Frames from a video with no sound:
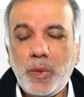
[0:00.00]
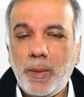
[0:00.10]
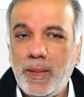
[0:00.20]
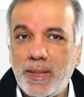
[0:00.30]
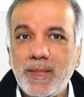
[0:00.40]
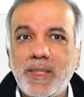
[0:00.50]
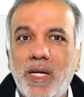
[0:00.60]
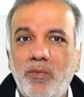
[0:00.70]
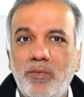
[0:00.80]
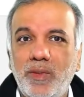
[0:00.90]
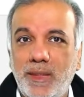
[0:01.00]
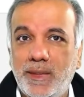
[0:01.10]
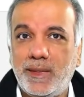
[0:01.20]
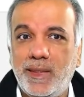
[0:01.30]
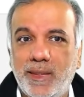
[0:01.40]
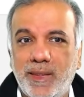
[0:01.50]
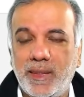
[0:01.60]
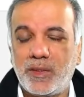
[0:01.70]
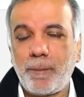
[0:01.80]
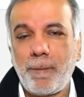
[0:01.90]
And that's how easy it
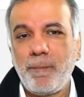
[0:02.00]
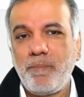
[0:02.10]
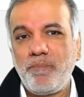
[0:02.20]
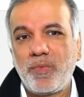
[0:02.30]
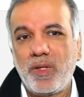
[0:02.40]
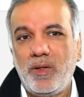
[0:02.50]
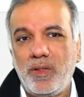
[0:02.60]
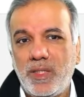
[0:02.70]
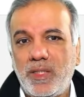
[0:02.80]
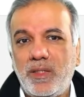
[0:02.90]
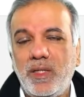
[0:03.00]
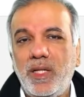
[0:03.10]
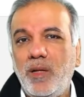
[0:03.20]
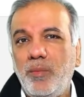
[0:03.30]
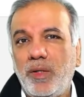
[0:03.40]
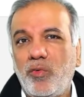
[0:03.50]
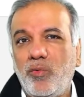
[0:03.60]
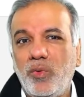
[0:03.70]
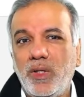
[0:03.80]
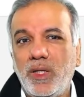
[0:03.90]
is. Just a little bit of
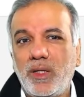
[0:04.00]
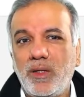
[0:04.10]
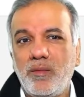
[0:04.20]
work.